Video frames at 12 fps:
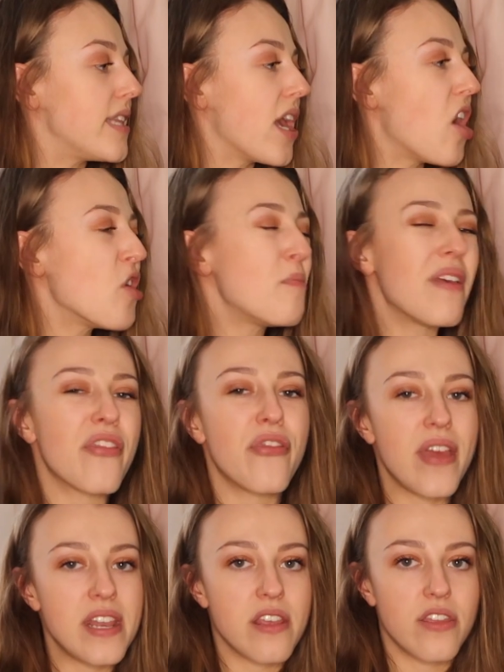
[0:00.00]
They are a bit
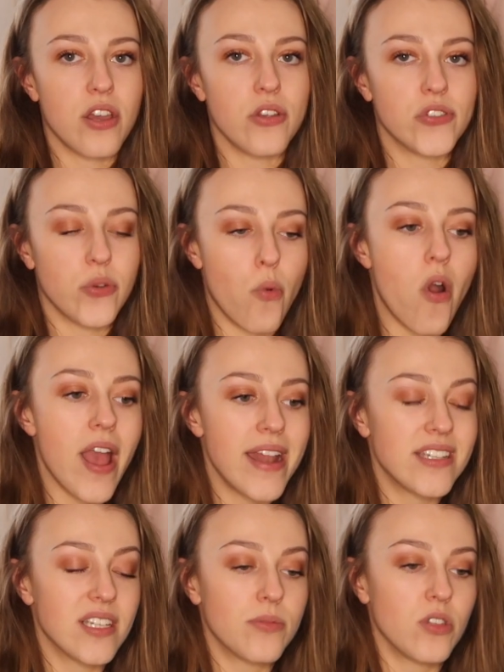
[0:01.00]
thinner though, so what I
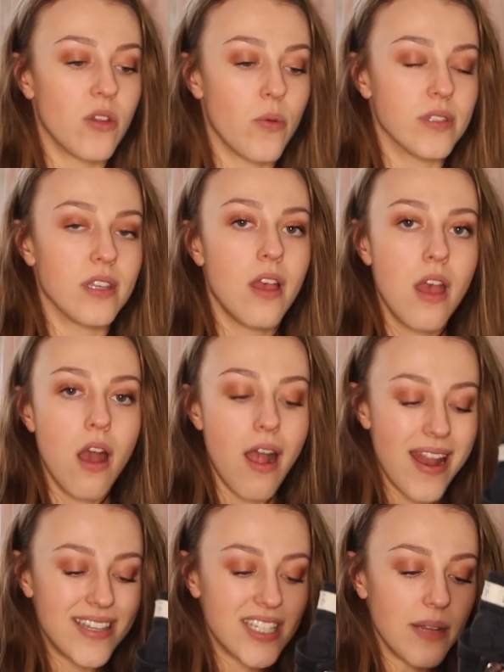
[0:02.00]
ended up doing was I
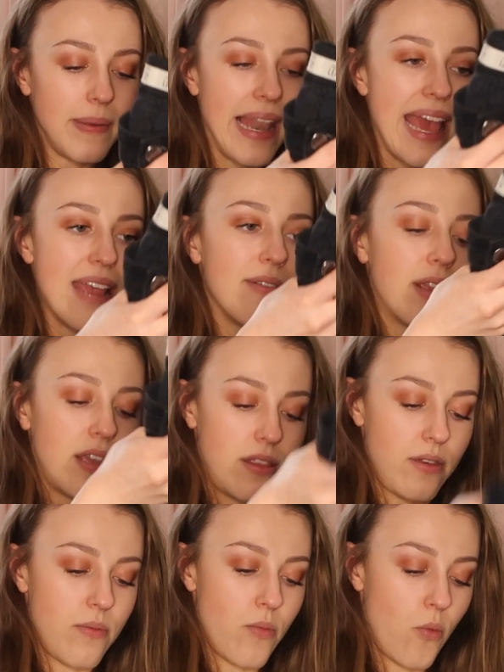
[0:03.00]
ended up layering
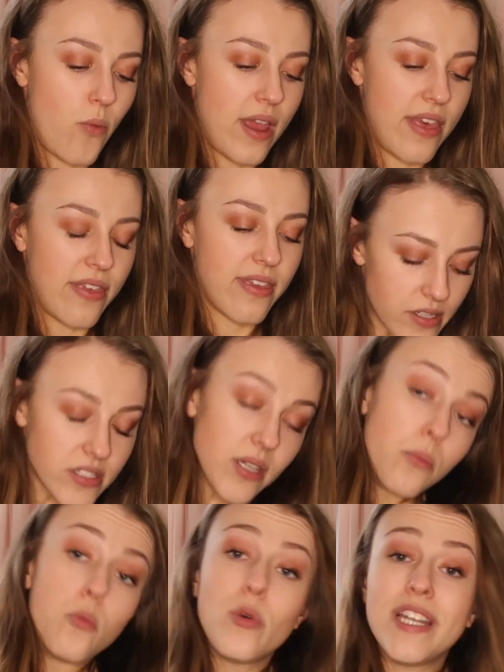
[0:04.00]
them with
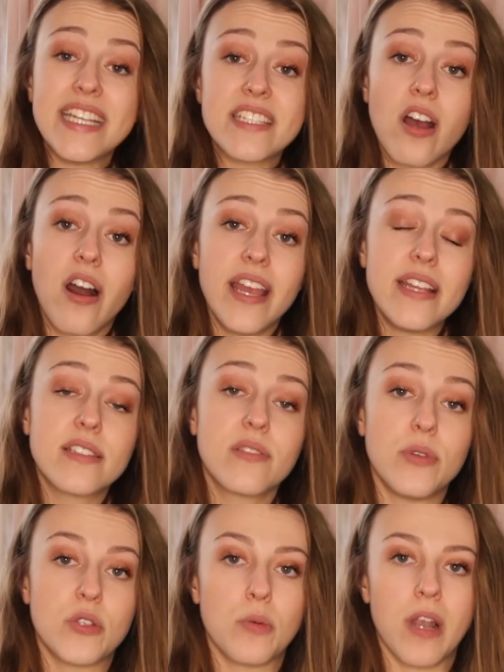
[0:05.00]
some woolly tights,
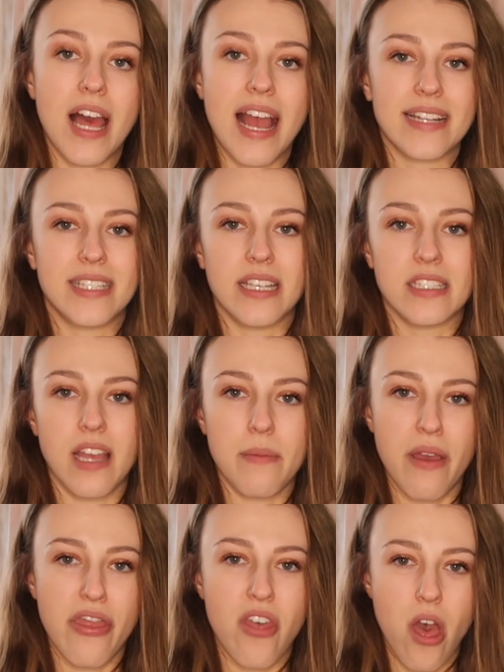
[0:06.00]
which were like acting as like
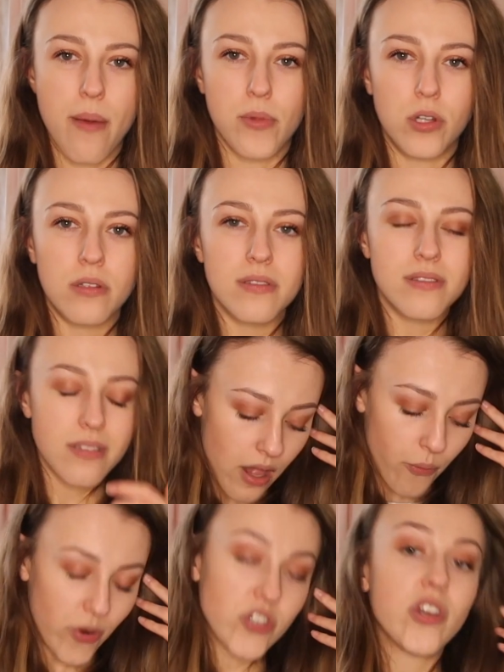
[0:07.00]
my thermals,
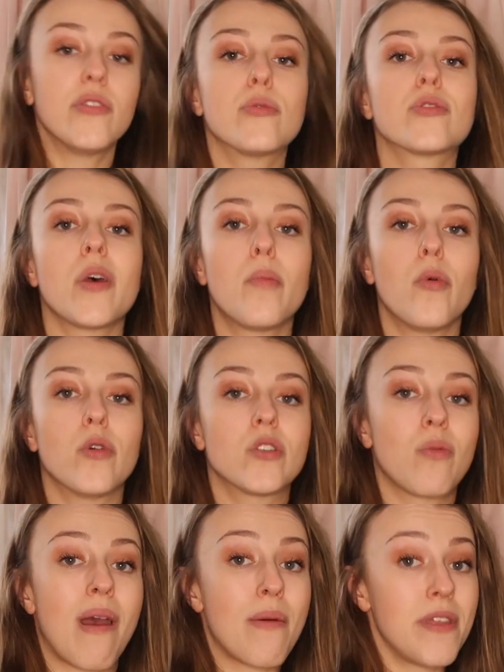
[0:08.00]
which I'd also bought to
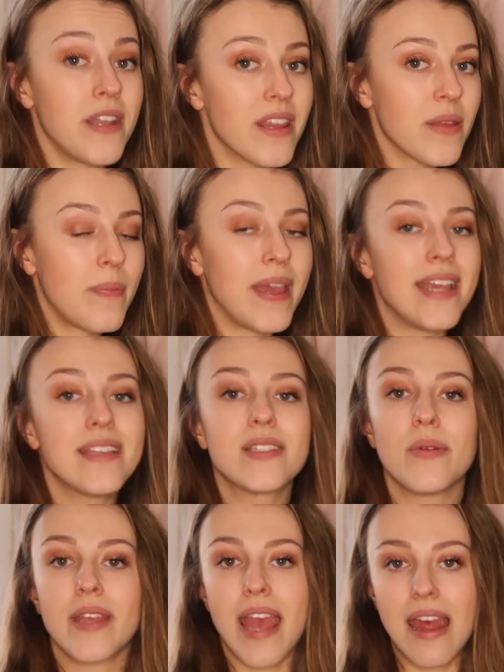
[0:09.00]
wear with another piece,
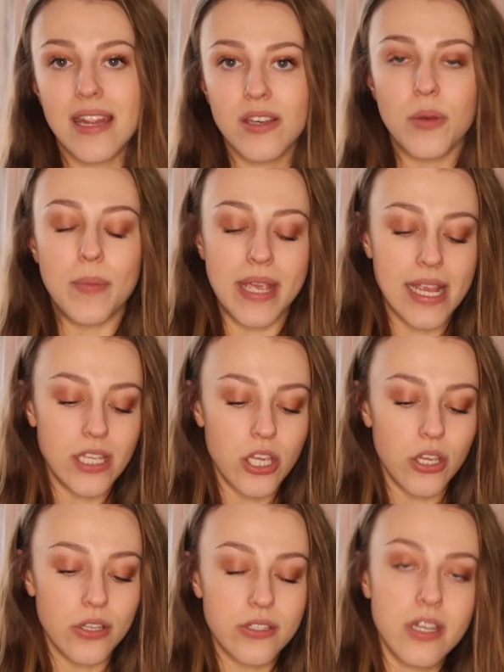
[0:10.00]
so again they were being
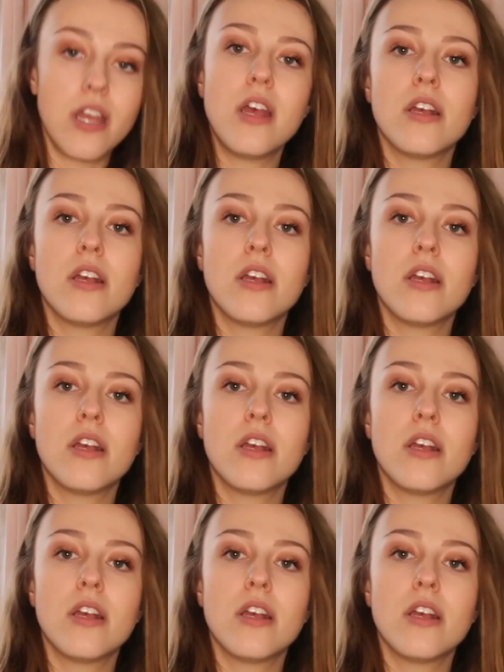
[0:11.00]
used.